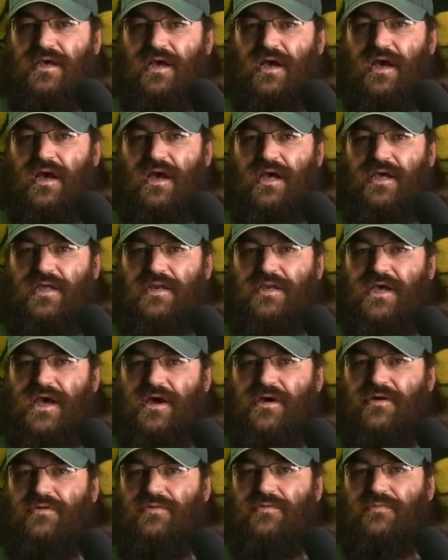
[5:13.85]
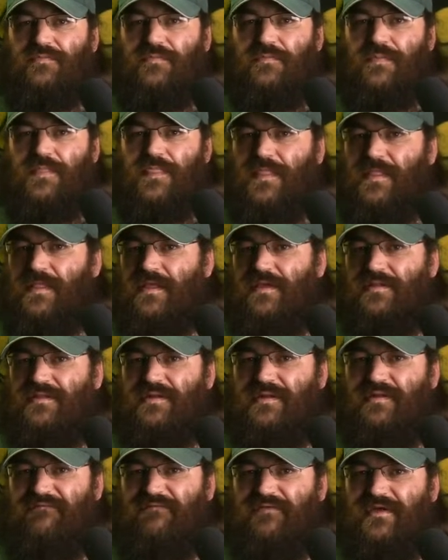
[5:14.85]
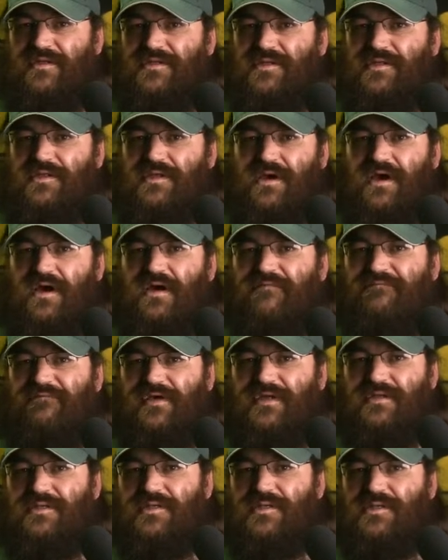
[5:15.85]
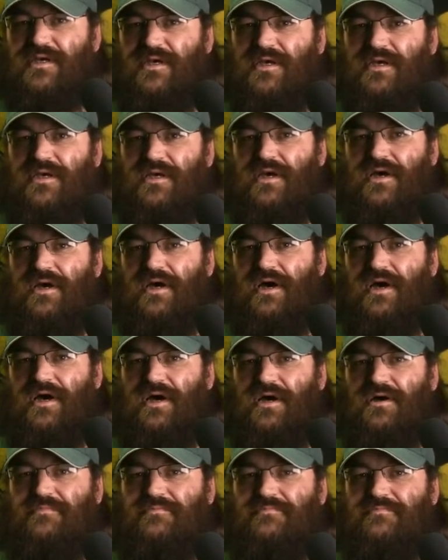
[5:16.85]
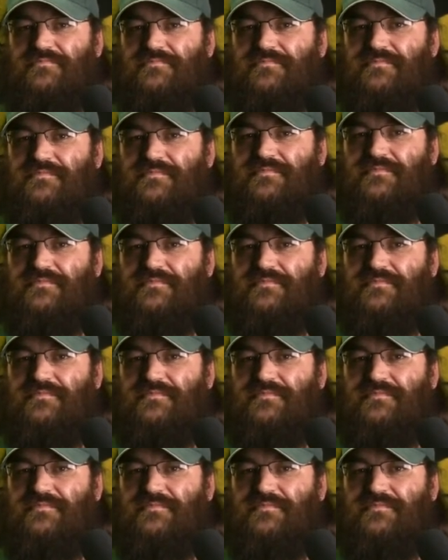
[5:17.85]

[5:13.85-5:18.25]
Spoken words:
Now, in the defense of the offense, um,